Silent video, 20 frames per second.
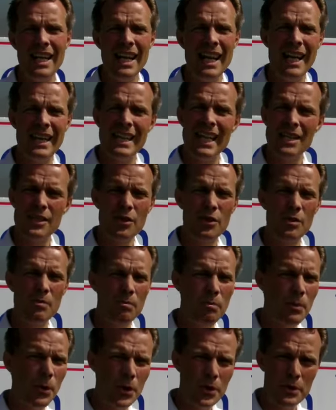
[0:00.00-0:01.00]
and that's going to
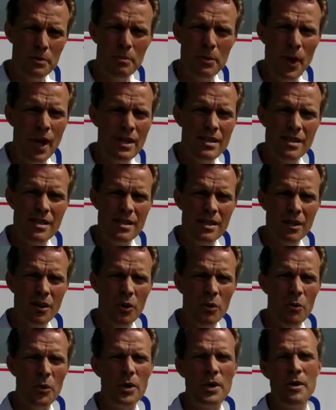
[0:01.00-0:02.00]
push prices
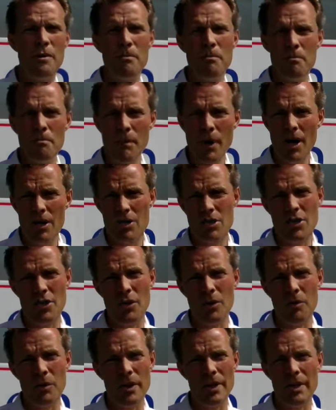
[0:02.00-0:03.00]
lower, much
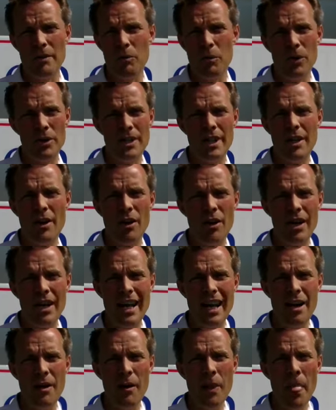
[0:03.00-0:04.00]
lower than what they are
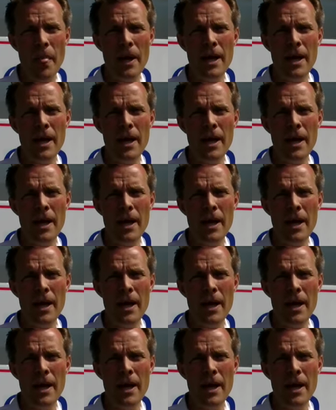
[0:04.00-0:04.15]
now.